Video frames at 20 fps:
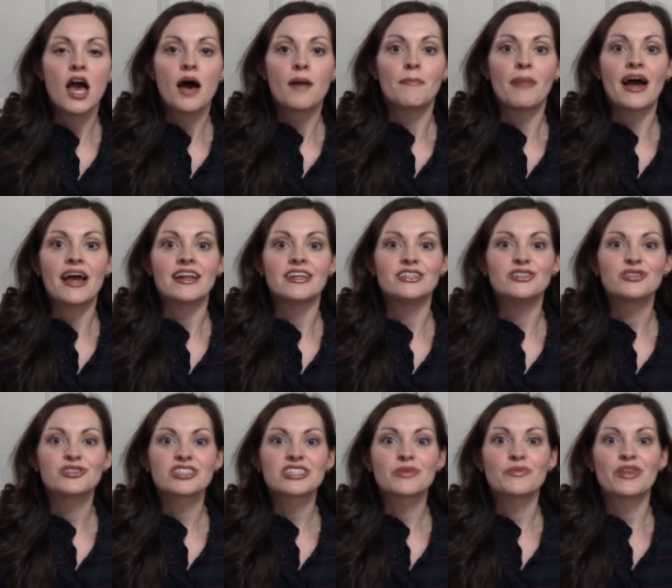But
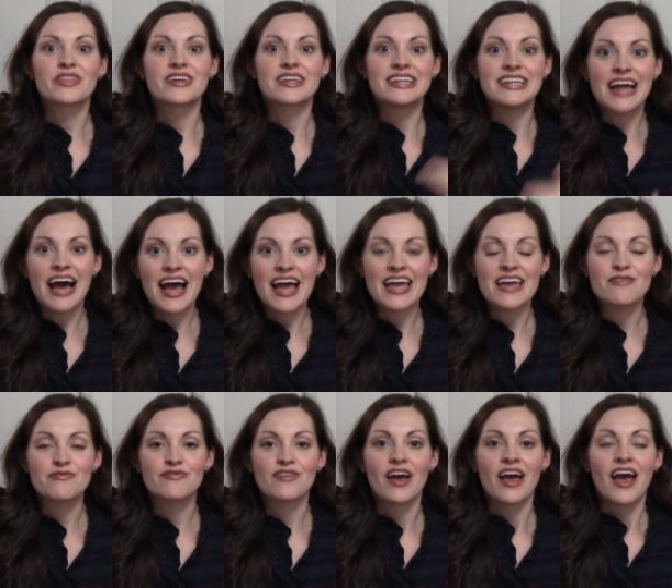usually with a
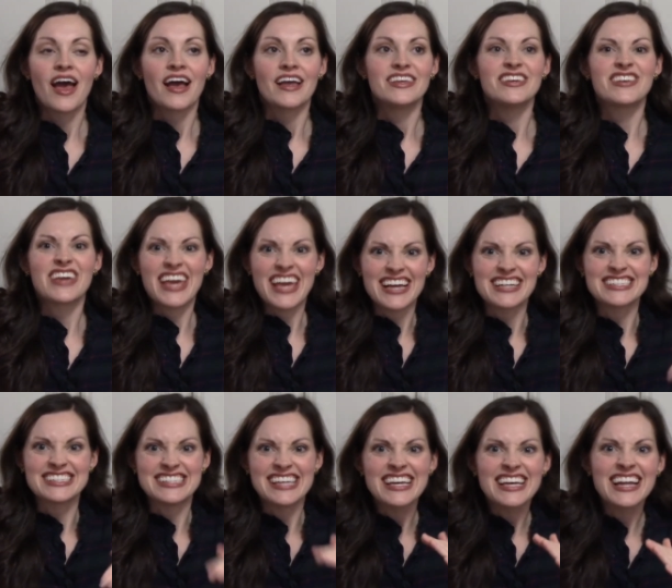knife, you
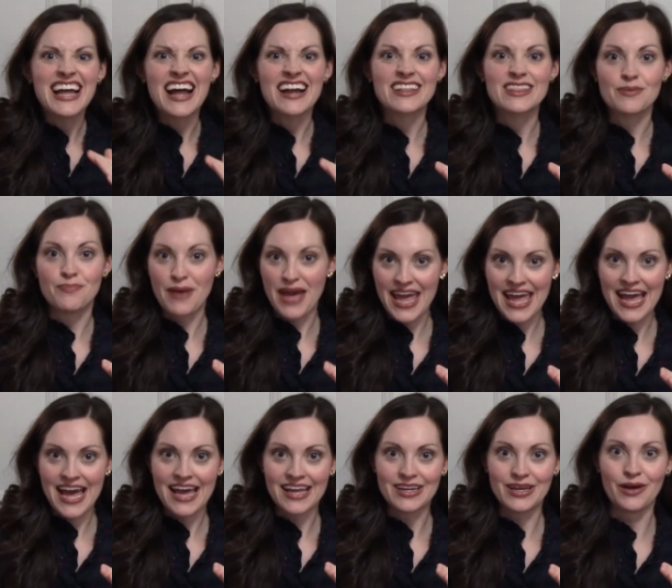can't dig it out of the
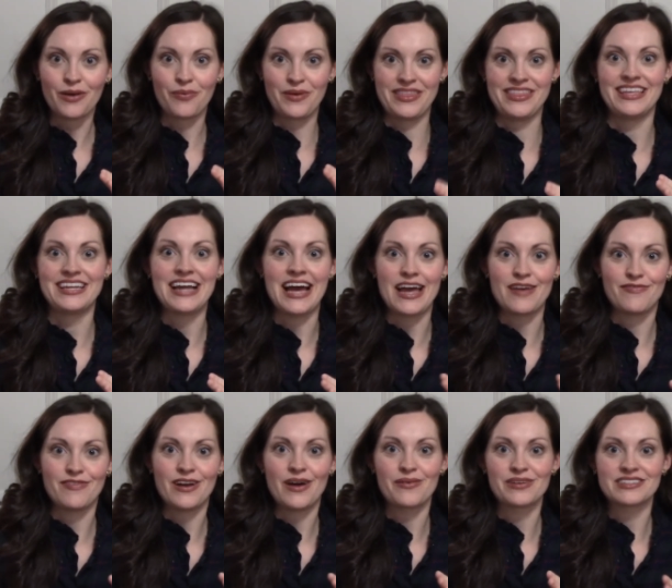pan with the knife.
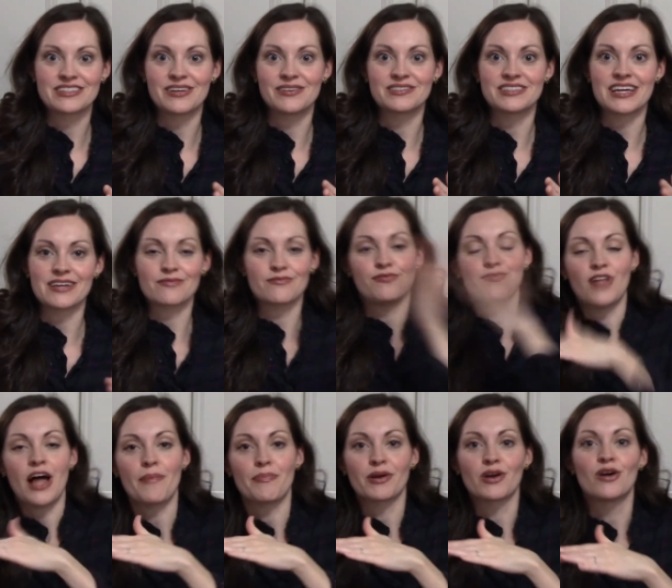It always goes like
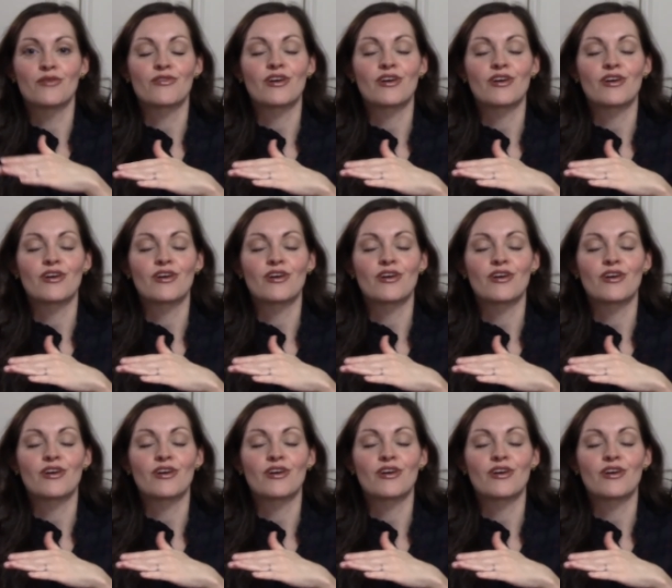flopping over